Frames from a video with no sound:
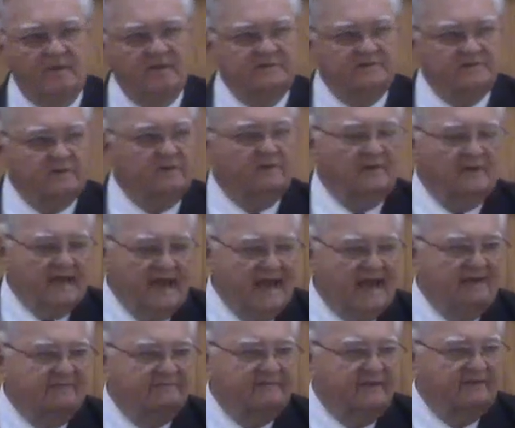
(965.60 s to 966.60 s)
certainly
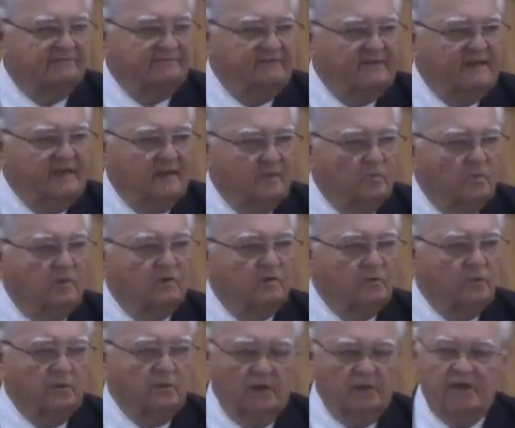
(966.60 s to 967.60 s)
have that feeling one
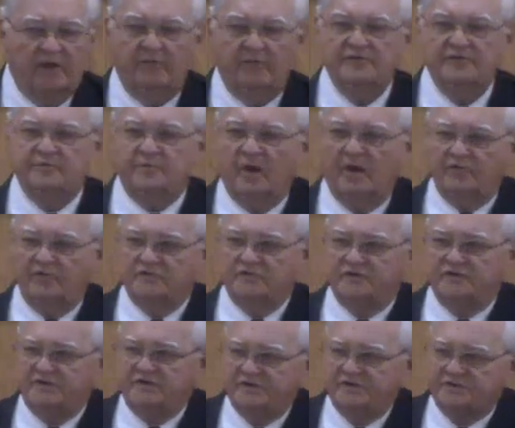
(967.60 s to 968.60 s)
toward another as brothers and
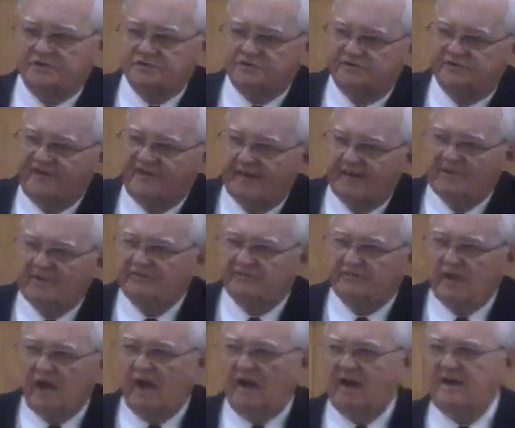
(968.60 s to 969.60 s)
sisters in the family of
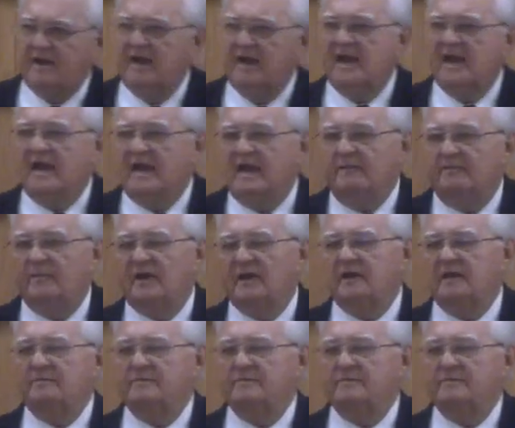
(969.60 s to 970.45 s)
God. But it